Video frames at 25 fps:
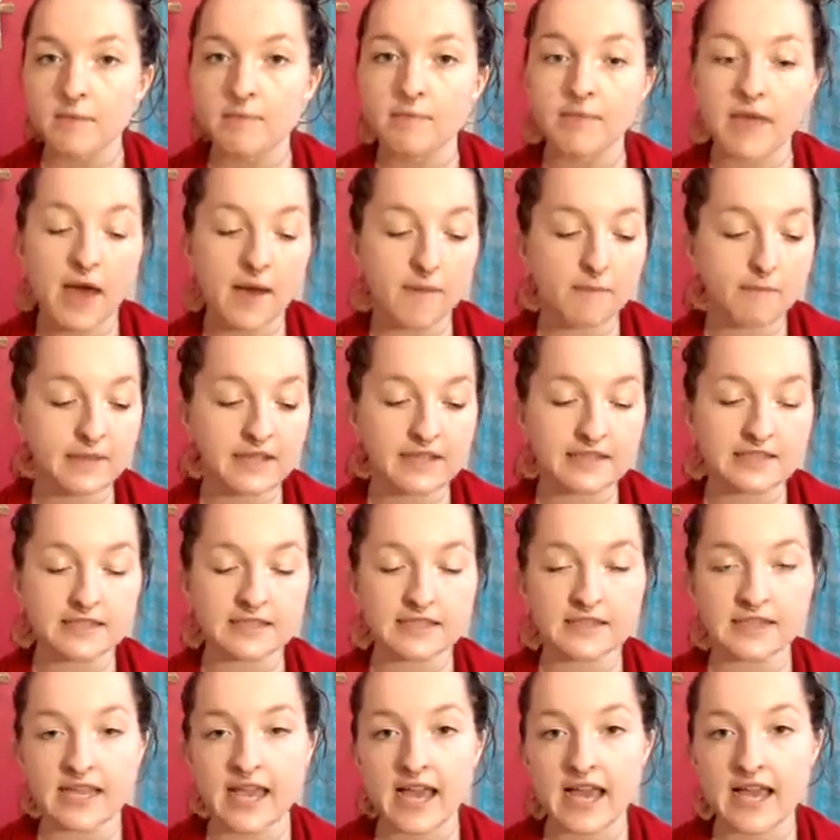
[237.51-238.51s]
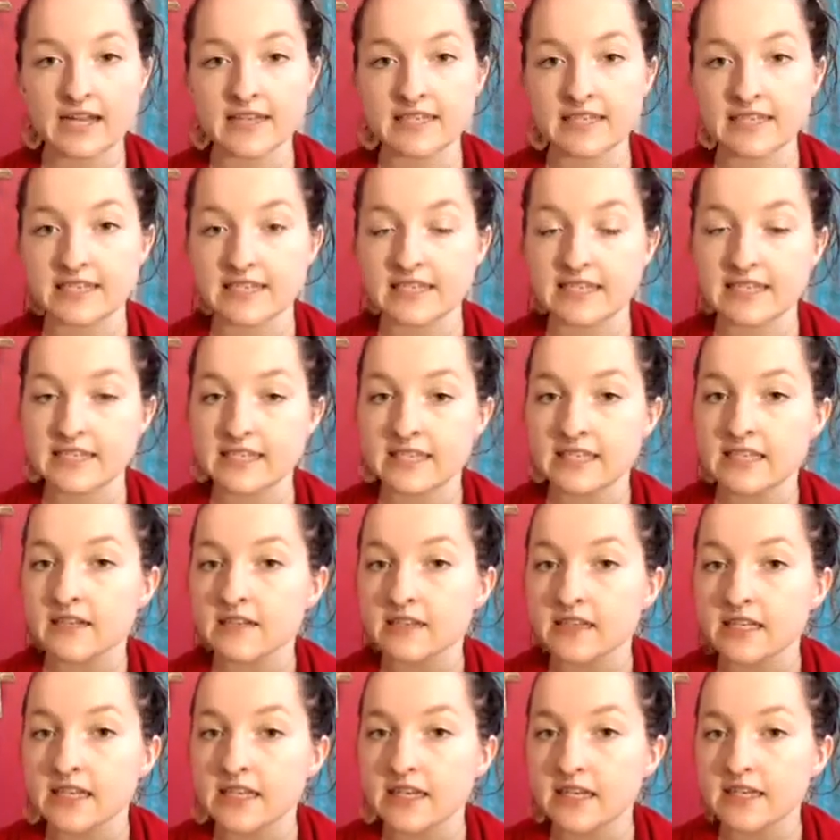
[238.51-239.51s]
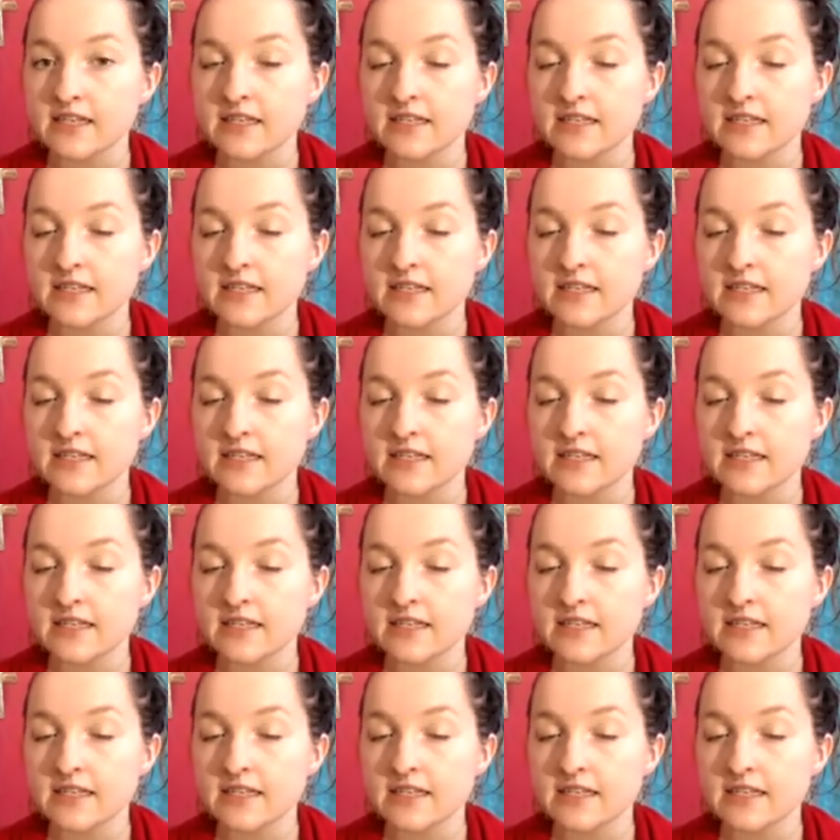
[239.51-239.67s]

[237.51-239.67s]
That means that they had to steal it,